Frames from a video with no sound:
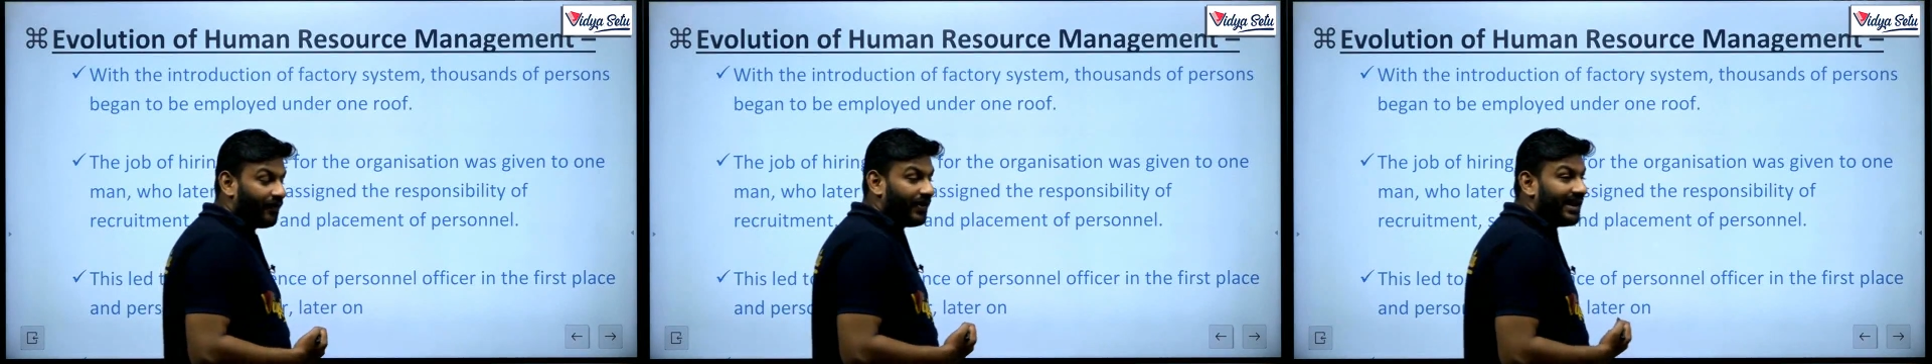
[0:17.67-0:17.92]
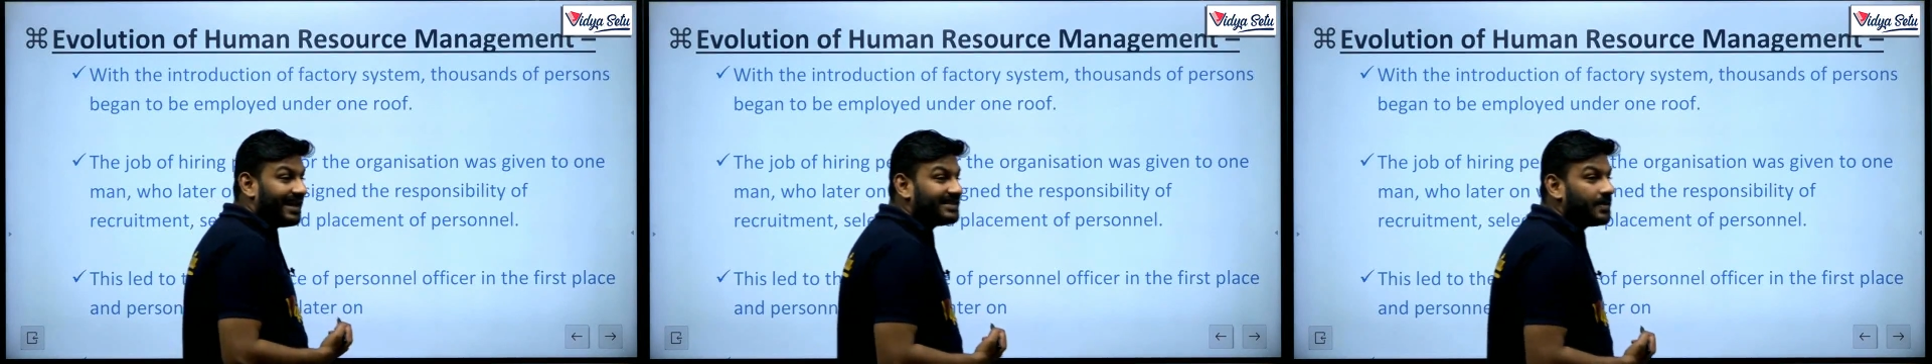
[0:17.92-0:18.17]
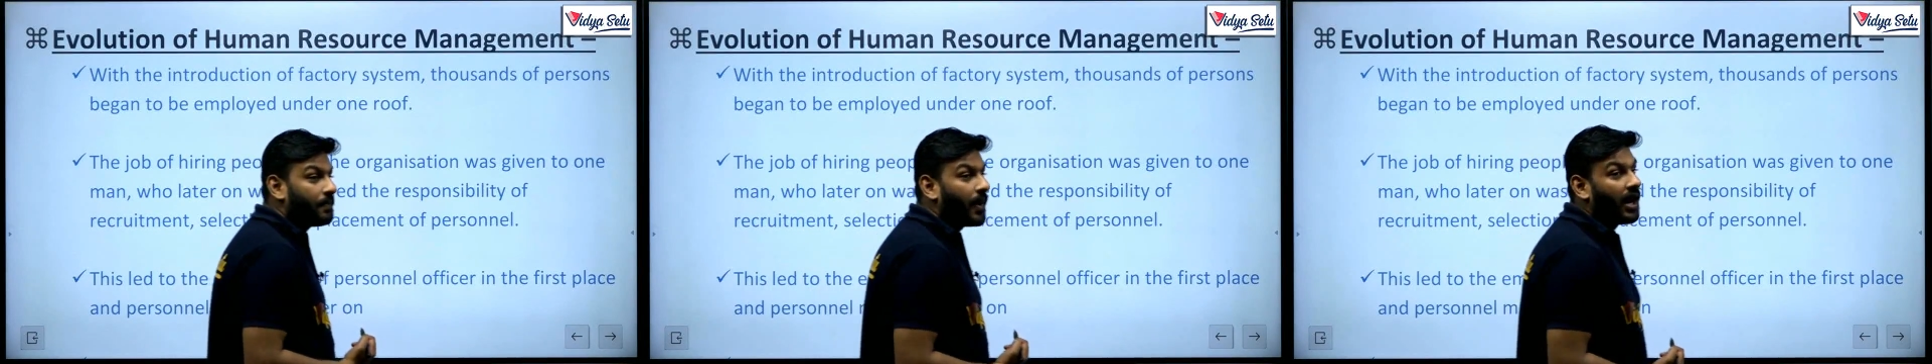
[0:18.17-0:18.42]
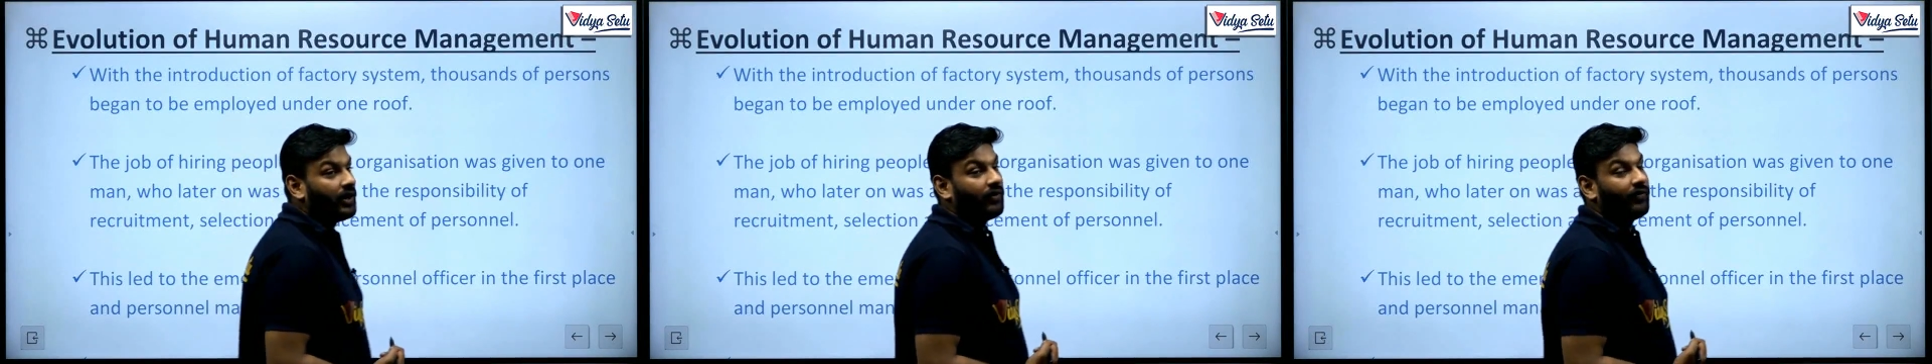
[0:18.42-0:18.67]
is a
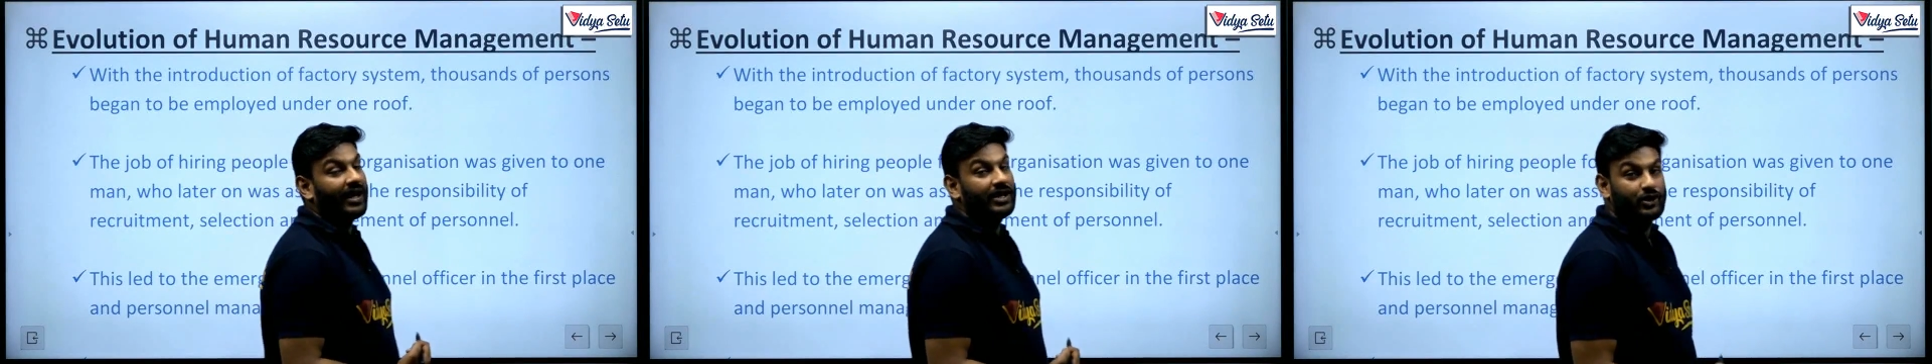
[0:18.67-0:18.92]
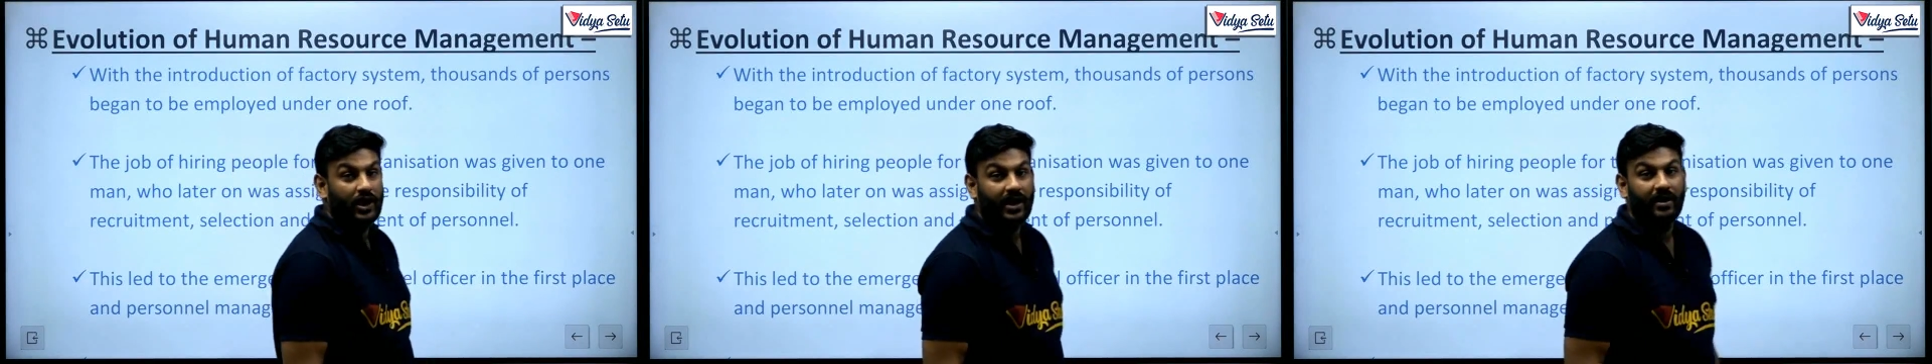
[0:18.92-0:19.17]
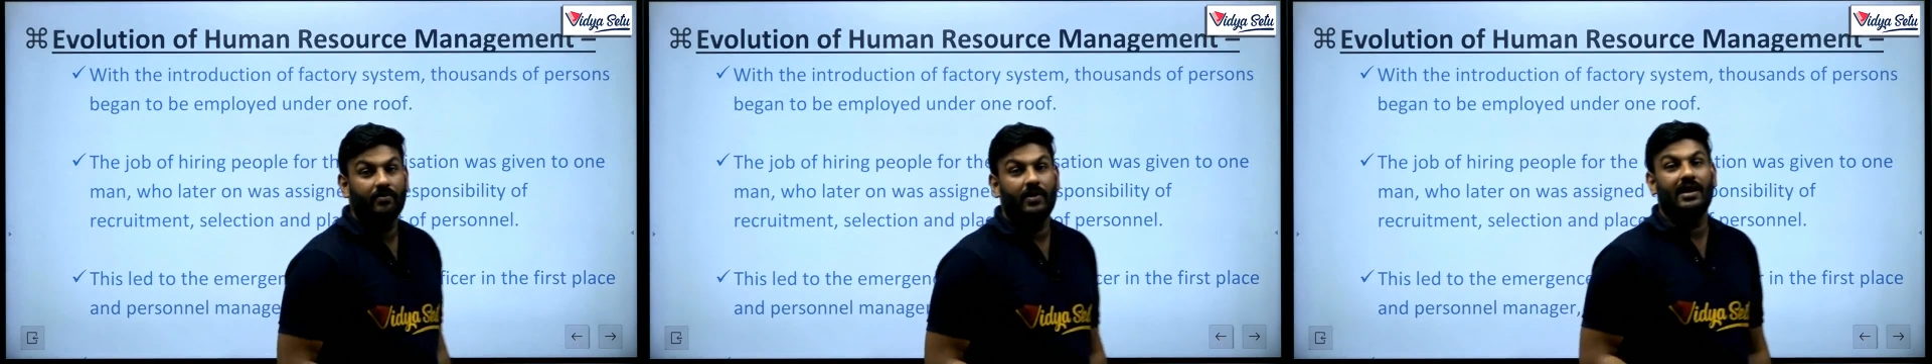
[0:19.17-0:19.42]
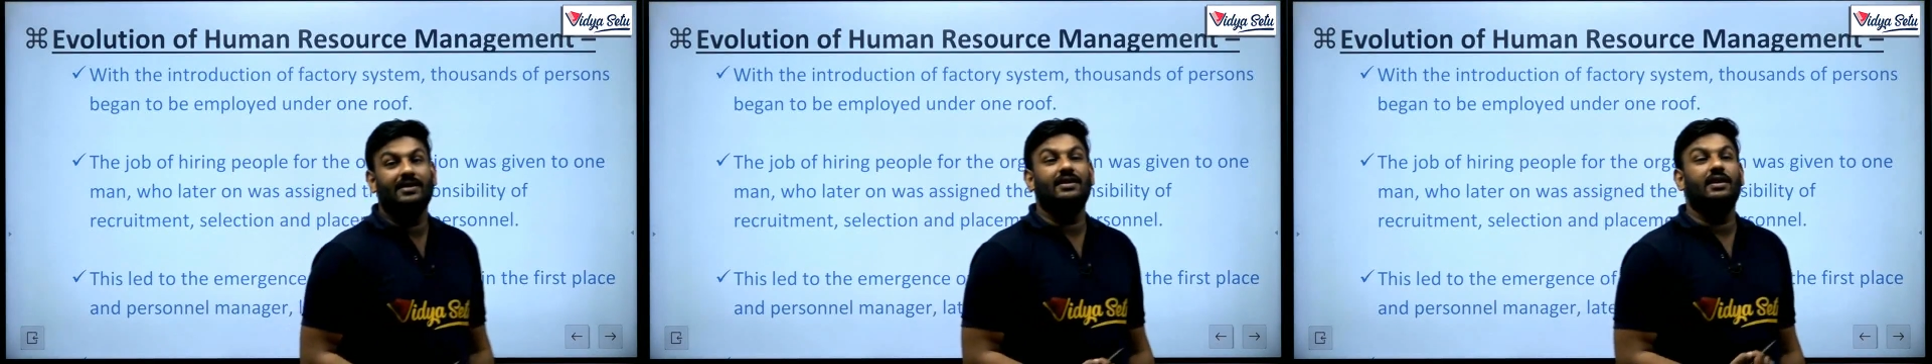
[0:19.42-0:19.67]
part of HRM,
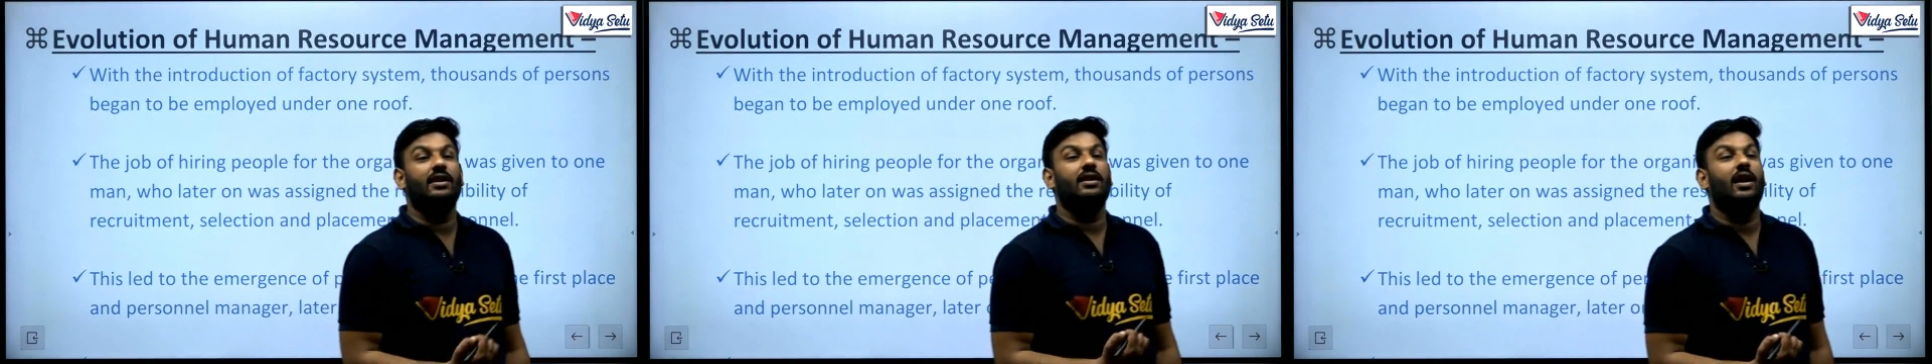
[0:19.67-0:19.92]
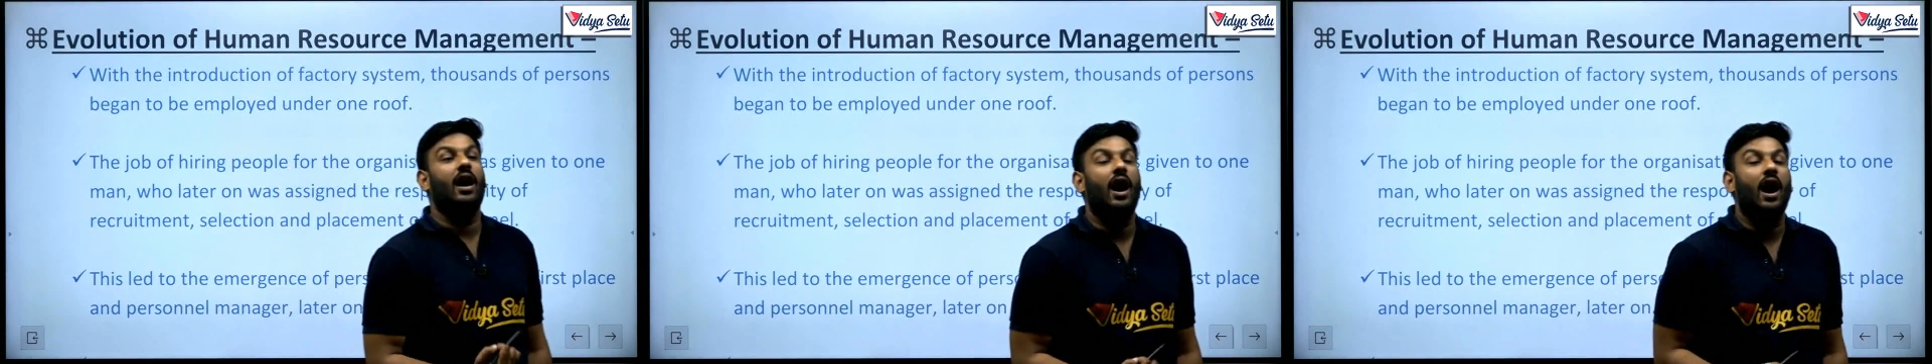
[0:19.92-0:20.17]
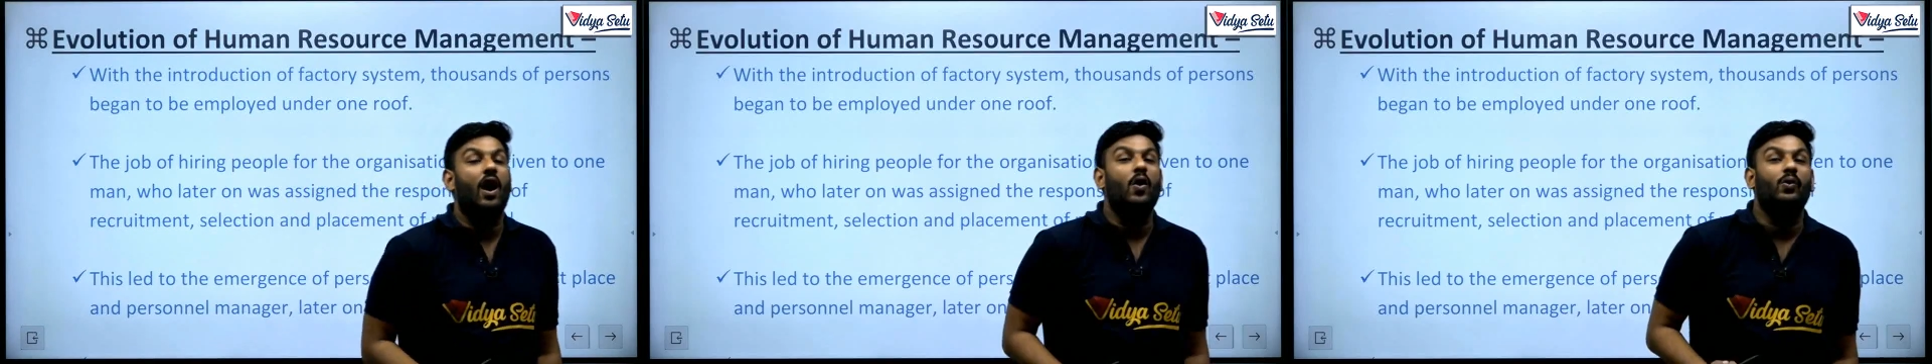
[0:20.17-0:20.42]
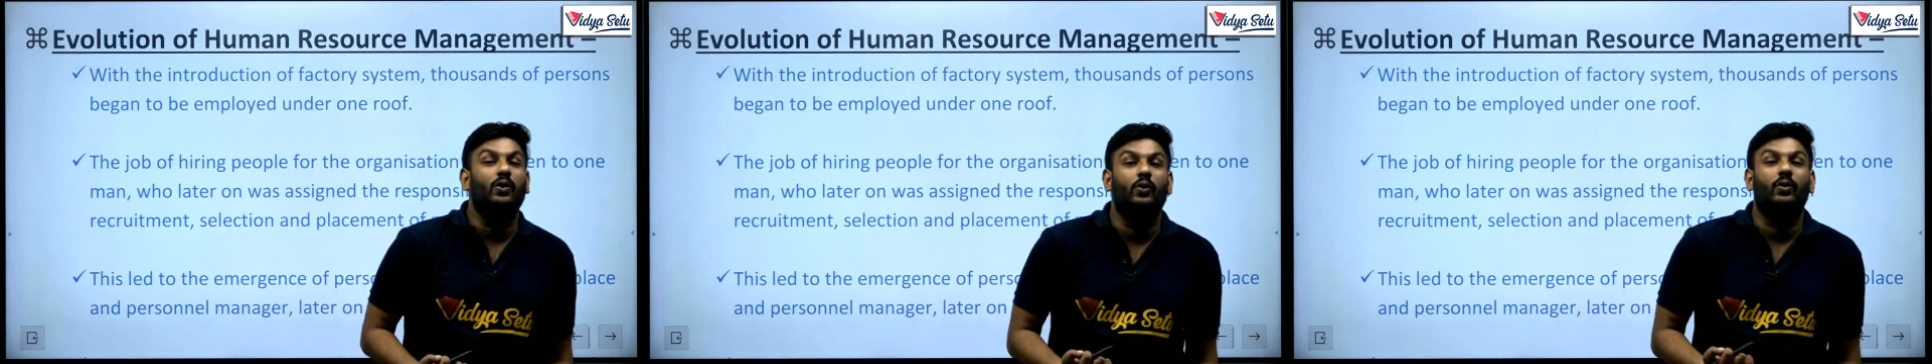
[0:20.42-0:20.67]
as in
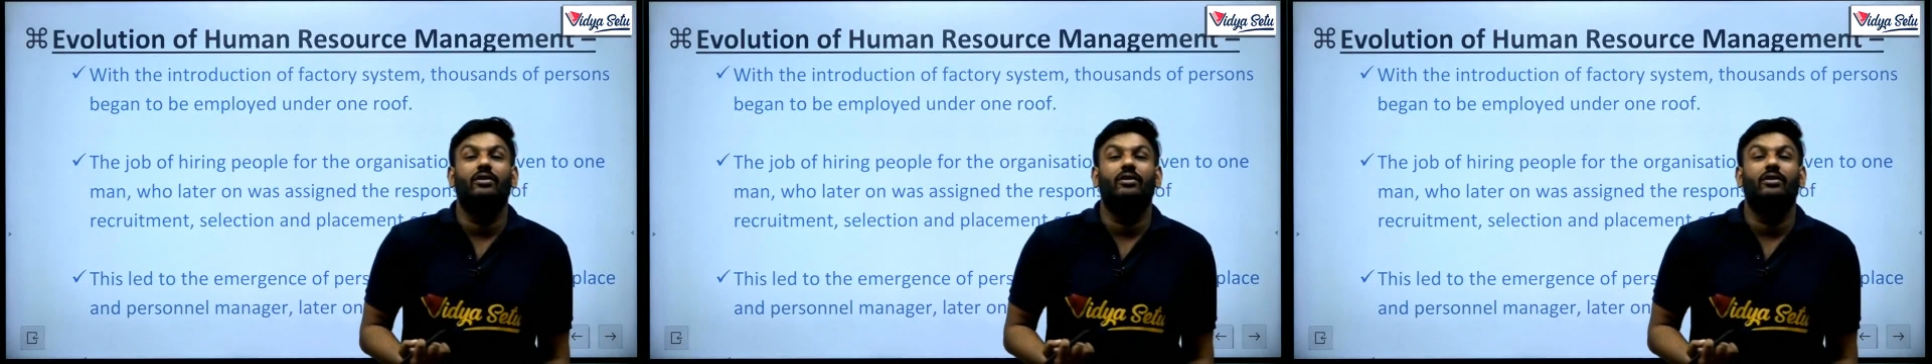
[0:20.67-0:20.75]
how you can